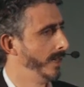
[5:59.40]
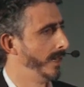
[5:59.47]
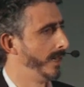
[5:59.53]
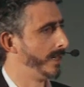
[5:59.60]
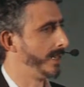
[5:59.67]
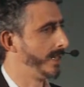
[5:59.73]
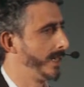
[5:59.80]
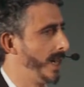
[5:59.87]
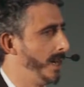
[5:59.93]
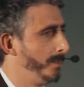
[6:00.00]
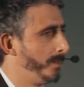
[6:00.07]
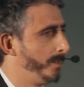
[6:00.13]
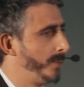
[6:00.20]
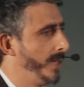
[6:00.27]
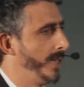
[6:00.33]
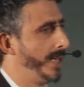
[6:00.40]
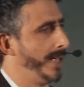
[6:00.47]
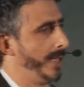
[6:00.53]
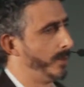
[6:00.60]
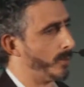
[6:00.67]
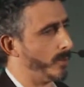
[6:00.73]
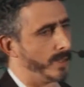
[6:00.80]
a
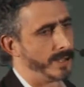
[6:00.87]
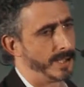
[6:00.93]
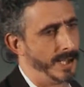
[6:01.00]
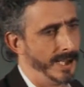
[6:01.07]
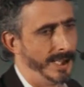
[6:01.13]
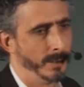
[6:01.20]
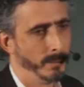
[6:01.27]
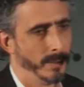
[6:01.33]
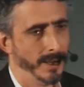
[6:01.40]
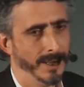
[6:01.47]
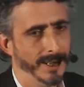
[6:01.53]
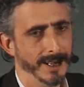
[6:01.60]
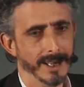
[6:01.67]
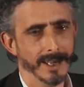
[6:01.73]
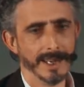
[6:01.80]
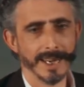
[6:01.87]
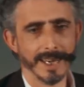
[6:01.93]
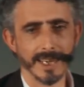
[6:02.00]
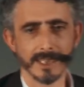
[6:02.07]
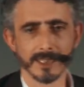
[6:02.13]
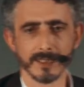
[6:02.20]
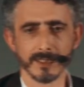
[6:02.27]
company, or a team,
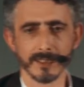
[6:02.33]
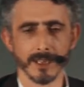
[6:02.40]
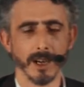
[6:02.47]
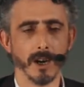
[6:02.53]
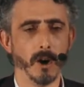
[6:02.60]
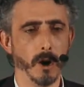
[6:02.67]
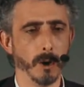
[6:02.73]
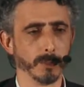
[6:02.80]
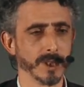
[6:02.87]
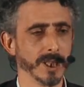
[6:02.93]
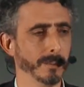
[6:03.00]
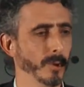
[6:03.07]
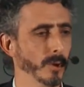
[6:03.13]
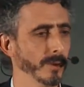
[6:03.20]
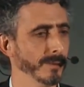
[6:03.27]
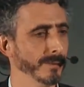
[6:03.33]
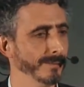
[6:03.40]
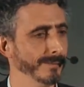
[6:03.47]
is optimal